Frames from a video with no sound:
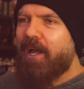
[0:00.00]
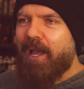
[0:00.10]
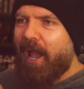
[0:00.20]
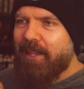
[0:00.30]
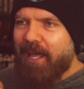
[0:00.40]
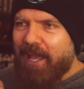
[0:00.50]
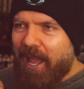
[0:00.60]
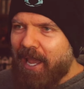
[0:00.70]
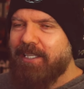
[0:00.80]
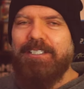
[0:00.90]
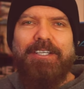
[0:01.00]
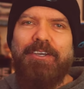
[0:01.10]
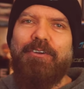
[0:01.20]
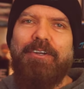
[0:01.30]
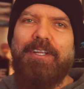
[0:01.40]
and they
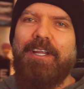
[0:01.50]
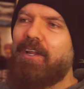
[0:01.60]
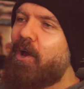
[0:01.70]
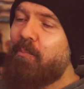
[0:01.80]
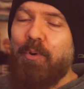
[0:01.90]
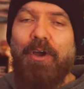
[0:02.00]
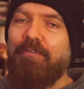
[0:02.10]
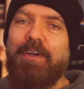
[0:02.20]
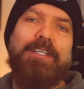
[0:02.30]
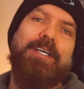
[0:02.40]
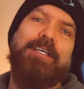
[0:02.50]
executed it perfectly.